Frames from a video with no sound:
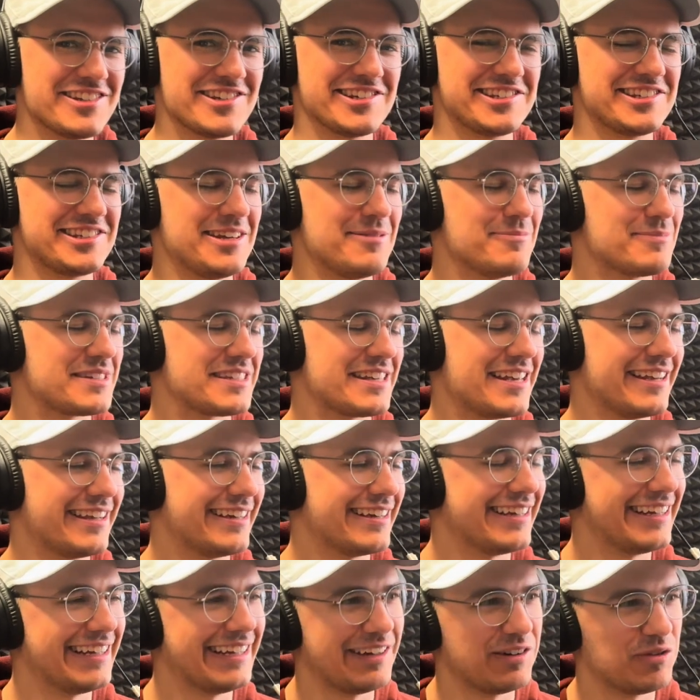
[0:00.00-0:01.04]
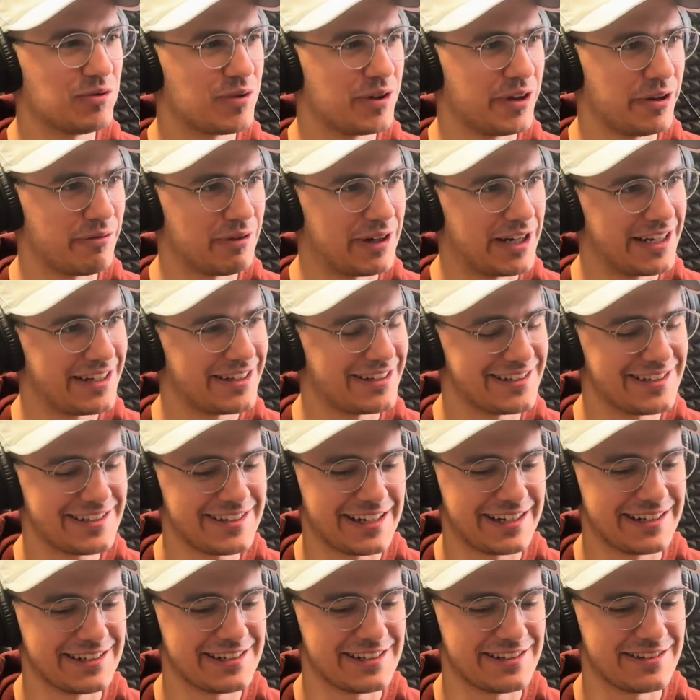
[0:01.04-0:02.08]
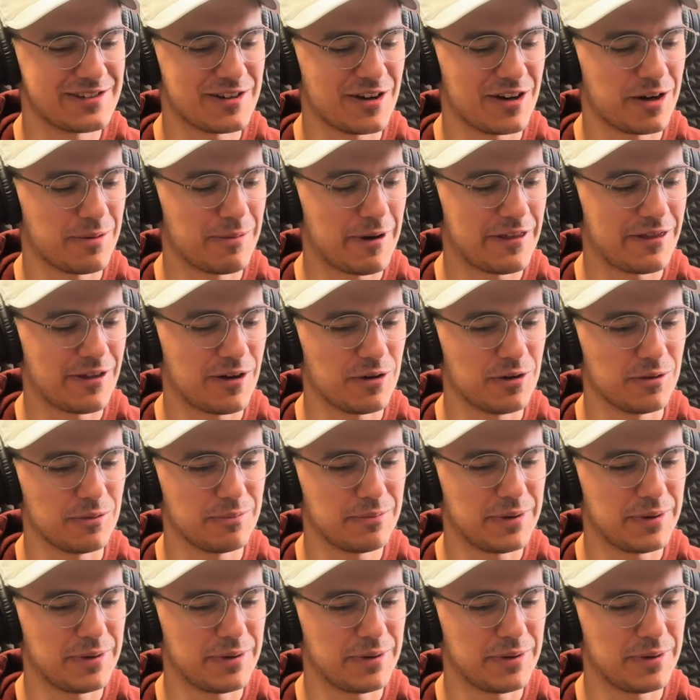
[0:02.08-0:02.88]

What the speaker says: just seems like a really ridiculous thing to talk about, though,